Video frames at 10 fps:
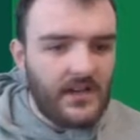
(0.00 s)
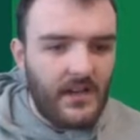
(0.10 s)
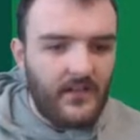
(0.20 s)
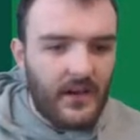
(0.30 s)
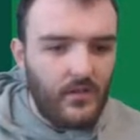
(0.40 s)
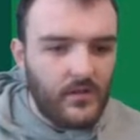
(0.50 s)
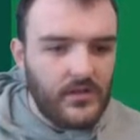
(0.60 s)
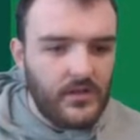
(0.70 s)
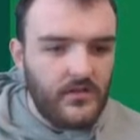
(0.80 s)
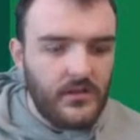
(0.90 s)
I
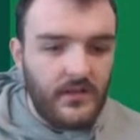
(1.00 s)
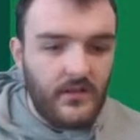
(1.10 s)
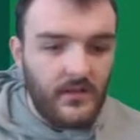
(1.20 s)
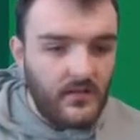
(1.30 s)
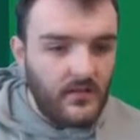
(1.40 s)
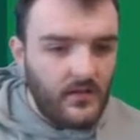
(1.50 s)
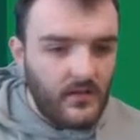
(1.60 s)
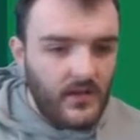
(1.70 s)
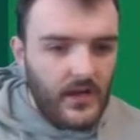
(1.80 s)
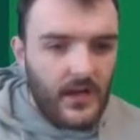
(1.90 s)
was using
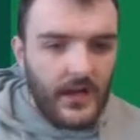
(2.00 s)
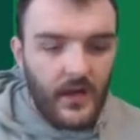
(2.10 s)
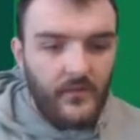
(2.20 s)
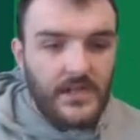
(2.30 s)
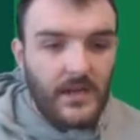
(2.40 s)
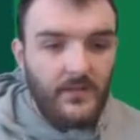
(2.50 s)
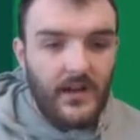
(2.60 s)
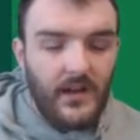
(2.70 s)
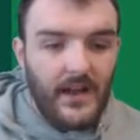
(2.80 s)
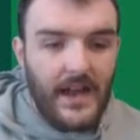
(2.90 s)
and go for
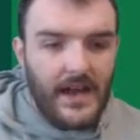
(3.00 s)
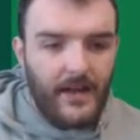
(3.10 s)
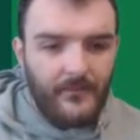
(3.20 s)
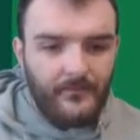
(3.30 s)
something like that?